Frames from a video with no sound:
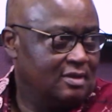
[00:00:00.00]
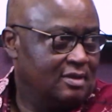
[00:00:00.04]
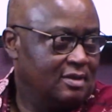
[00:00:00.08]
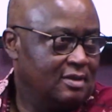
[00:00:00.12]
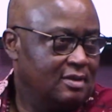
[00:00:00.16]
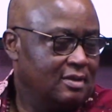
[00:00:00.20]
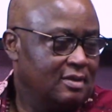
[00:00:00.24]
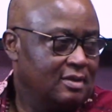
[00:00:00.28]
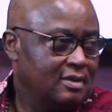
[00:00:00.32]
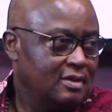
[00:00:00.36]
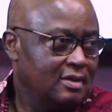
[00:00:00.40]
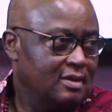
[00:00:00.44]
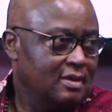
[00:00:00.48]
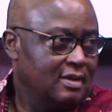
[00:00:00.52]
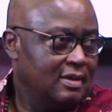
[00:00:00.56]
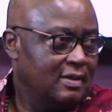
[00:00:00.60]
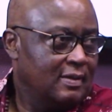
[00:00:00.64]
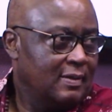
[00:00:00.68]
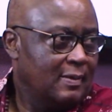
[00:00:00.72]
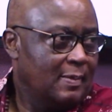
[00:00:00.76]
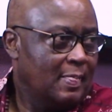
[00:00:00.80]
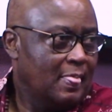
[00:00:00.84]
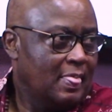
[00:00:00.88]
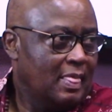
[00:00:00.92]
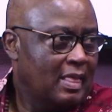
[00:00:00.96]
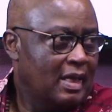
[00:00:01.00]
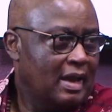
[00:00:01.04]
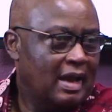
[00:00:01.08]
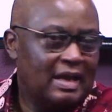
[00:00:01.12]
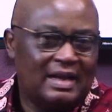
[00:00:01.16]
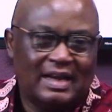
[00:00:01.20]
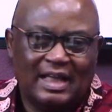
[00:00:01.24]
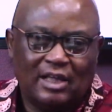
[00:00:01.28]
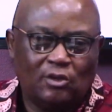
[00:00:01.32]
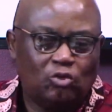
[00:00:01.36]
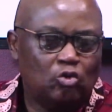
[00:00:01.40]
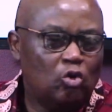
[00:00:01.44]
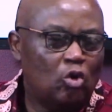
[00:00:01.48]
And
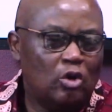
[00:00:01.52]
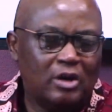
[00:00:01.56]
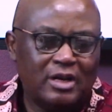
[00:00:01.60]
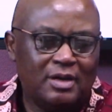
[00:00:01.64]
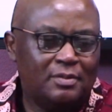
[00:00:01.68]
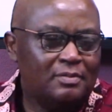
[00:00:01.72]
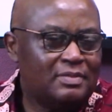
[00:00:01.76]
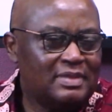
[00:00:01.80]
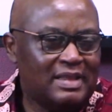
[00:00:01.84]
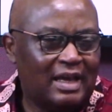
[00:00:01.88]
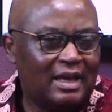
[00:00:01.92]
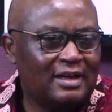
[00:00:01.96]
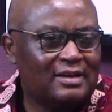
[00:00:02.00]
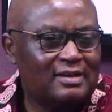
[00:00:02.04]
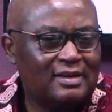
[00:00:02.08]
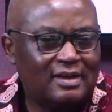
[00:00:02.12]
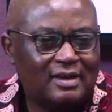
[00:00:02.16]
I told him that